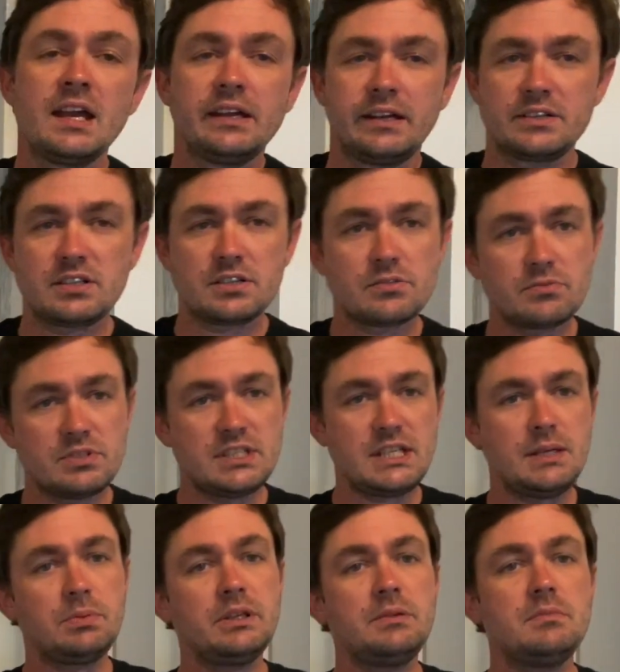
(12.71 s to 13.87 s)
It's also
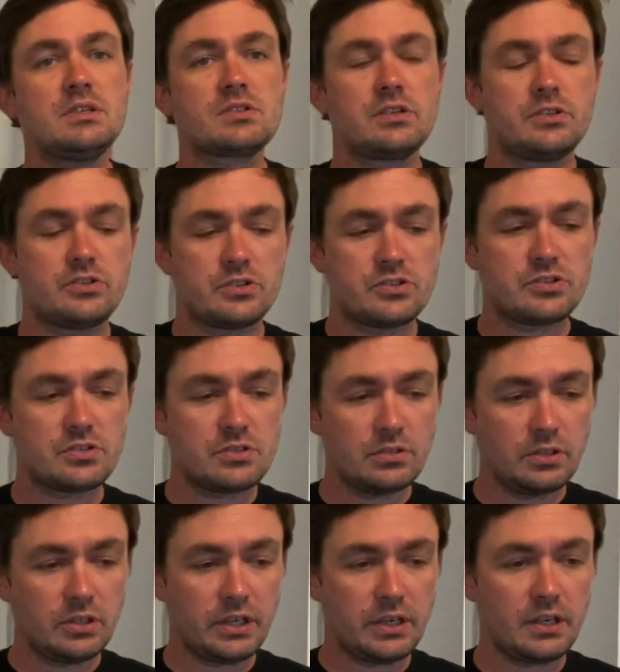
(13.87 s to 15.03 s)
deeply
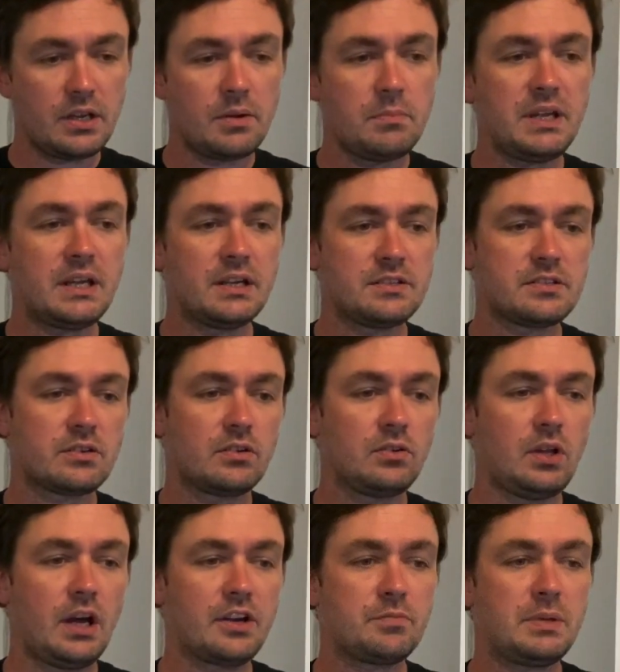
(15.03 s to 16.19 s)
misunderstood because there are a
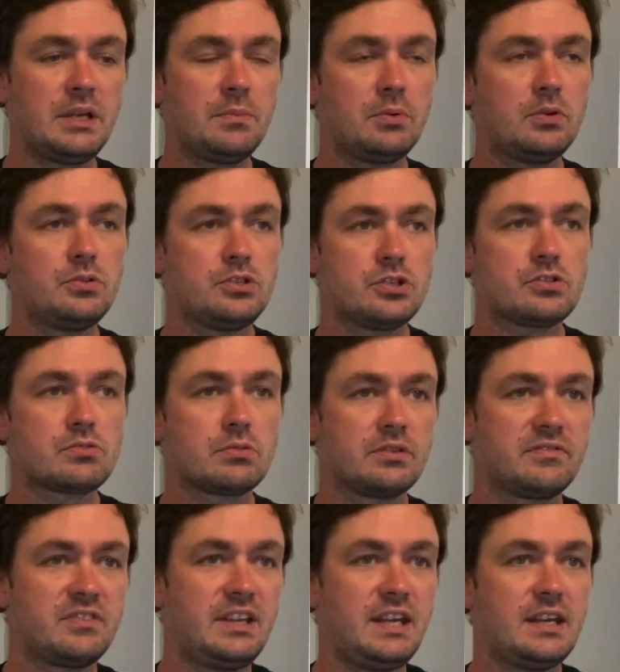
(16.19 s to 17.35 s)
lot of people who just sort
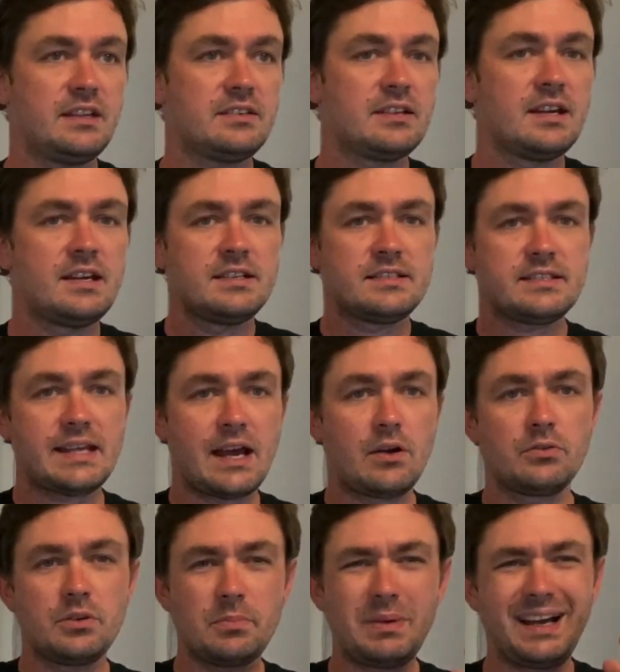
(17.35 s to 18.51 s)
of get
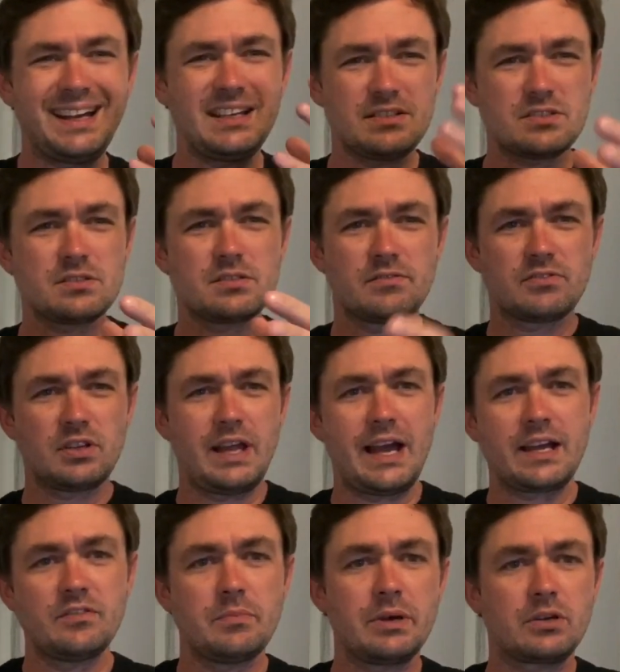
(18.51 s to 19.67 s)
sound bites, for lack
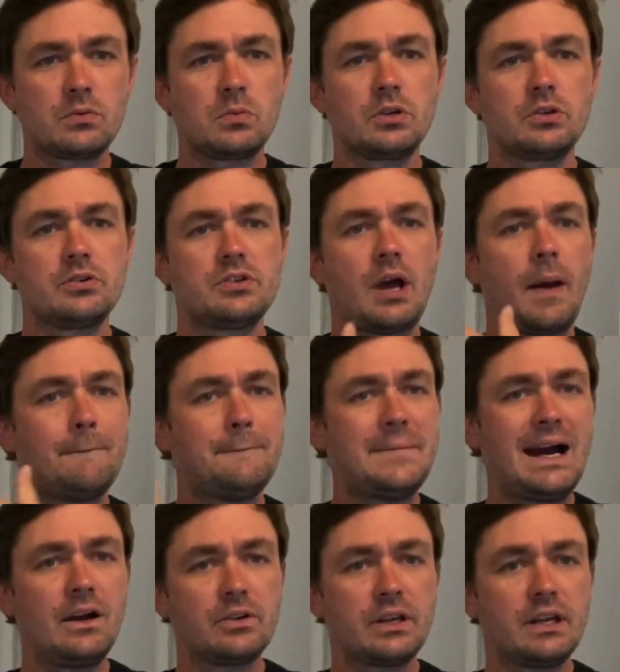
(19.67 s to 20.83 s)
of a better word,
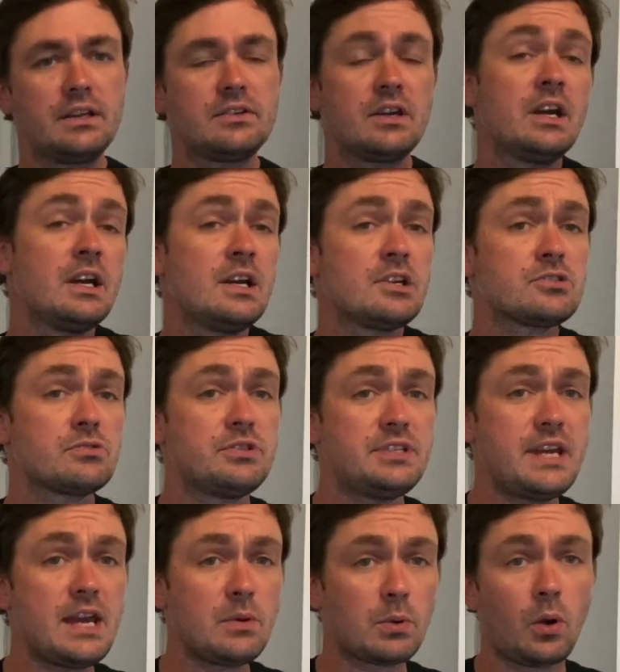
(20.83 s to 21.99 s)
about it. So
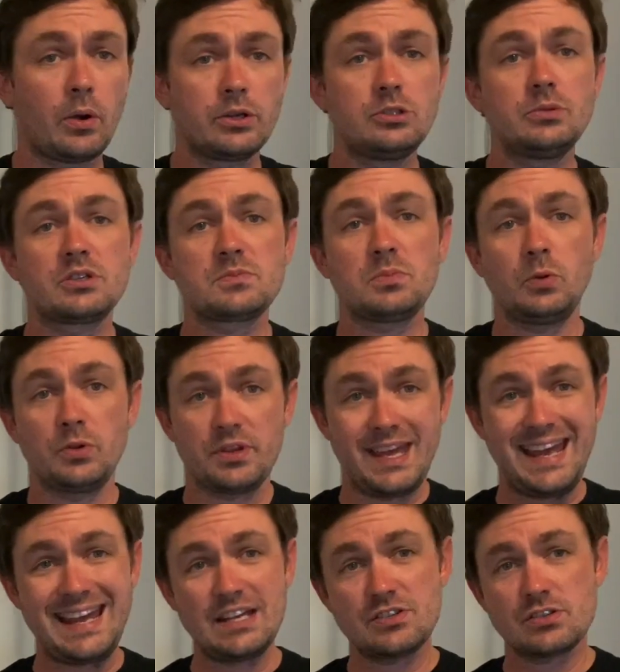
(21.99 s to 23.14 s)
today we're going to explore the
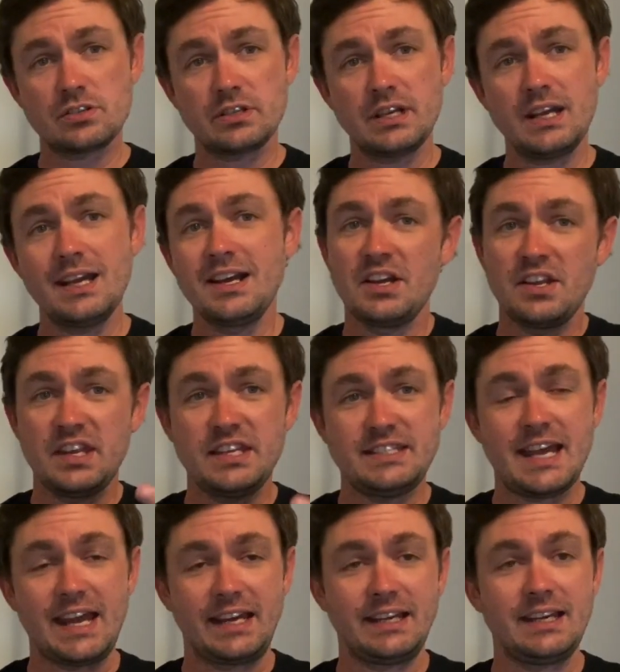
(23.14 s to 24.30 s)
history, the
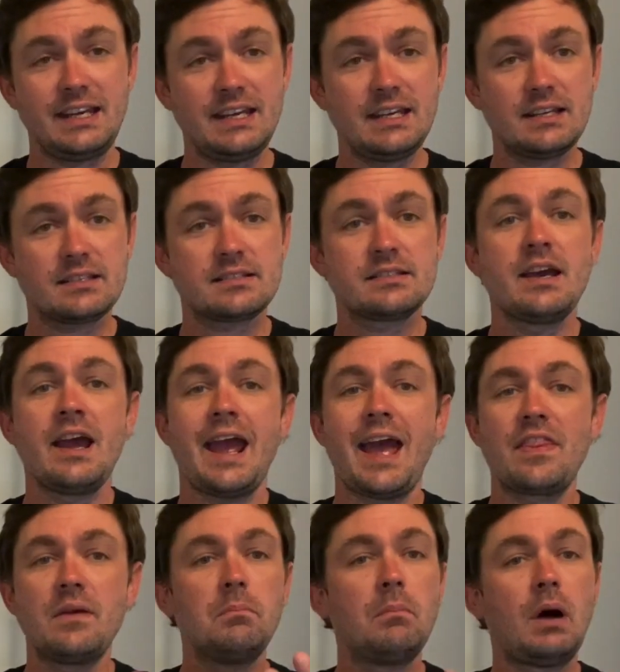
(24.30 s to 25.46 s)
techniques, and the
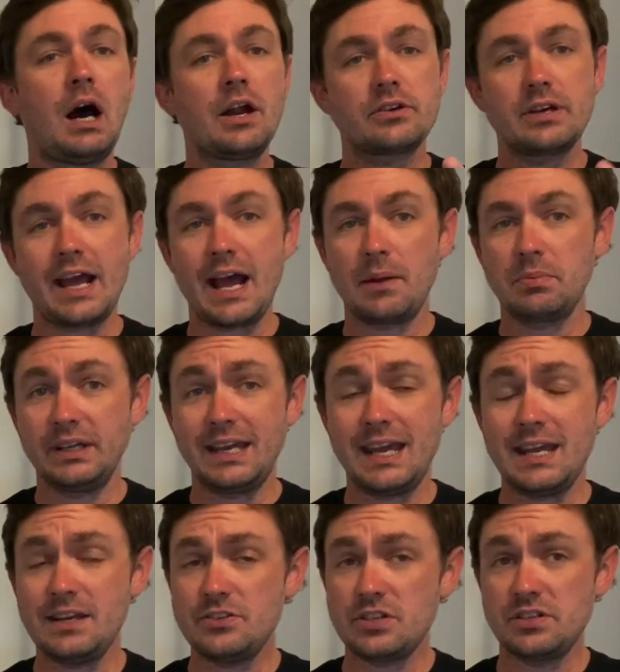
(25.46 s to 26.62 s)
modern
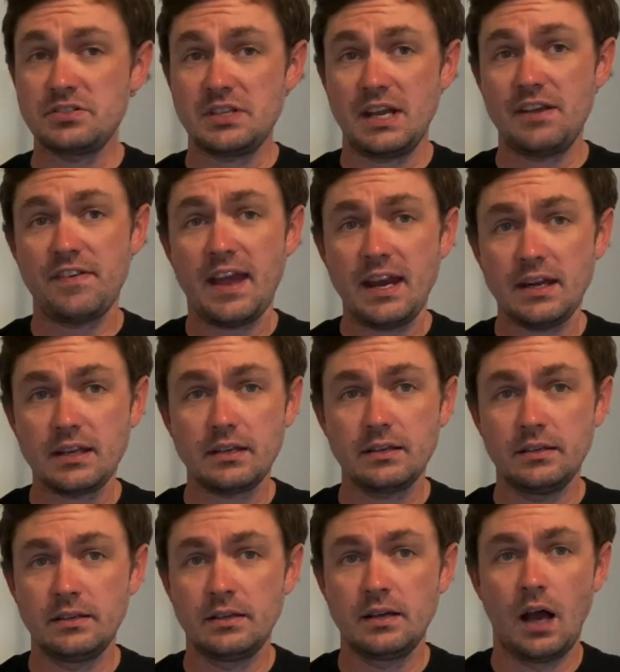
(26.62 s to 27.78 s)
applications, if any,
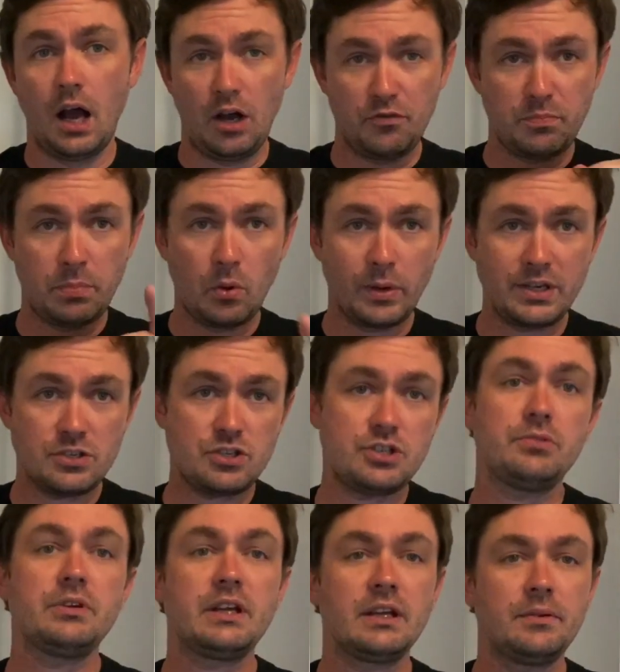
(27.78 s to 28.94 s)
of point
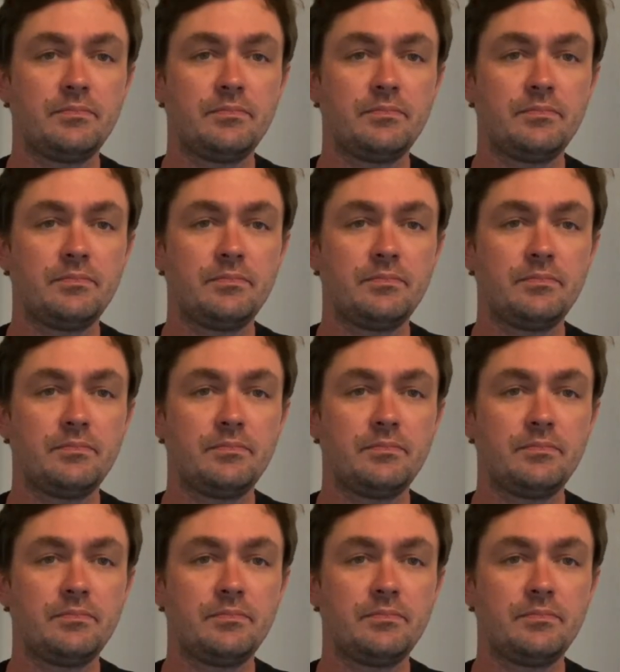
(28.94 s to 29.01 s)
shooting.